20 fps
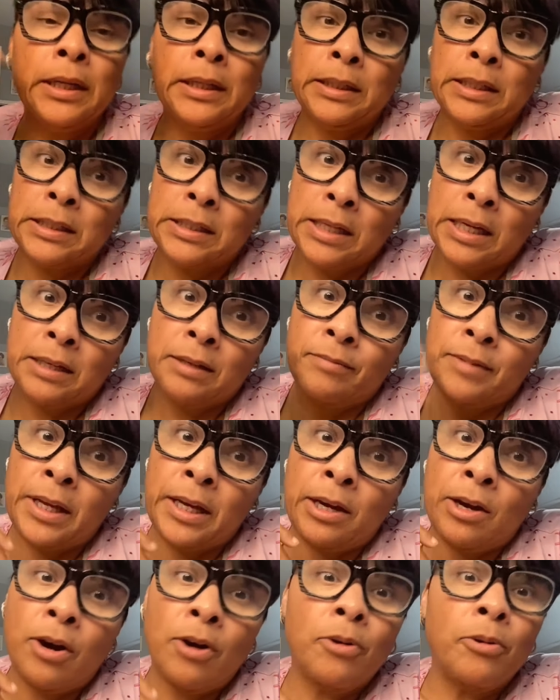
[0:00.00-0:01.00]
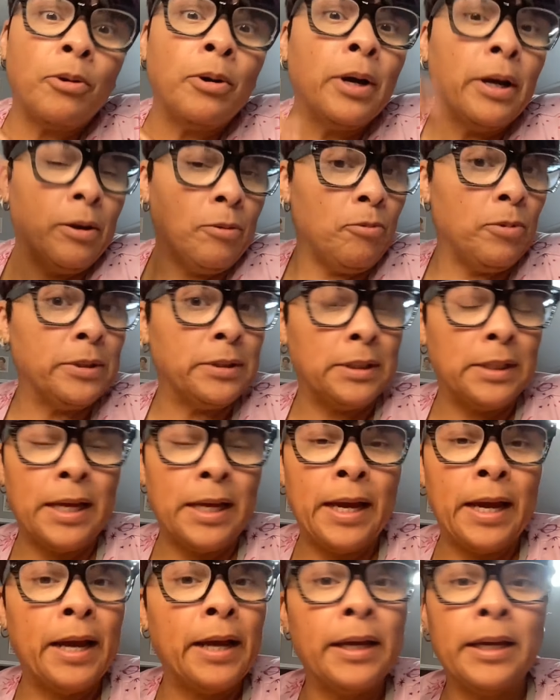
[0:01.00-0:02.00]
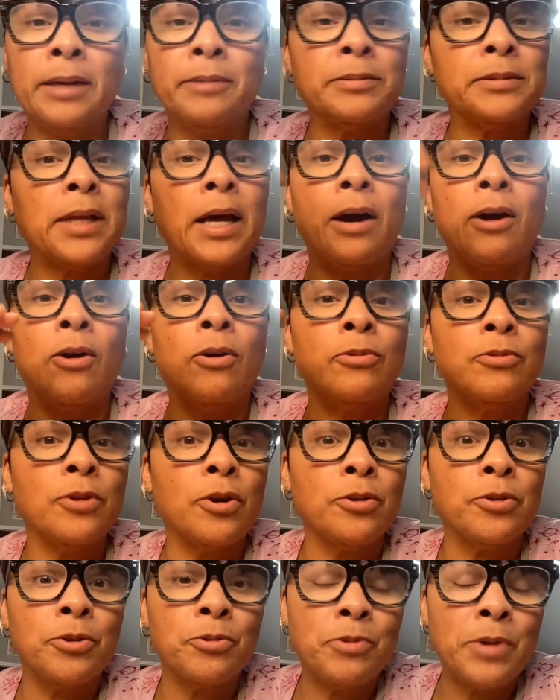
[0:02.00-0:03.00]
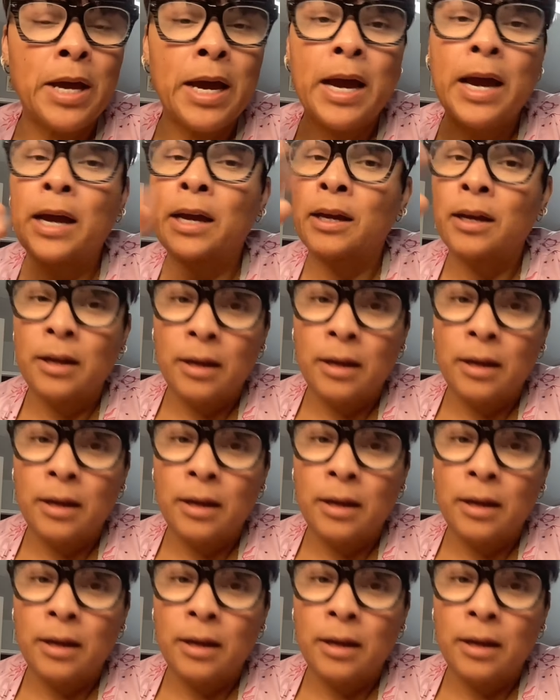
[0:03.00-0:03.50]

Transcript: Detective Nico was there. He was like, Oh, no, you not.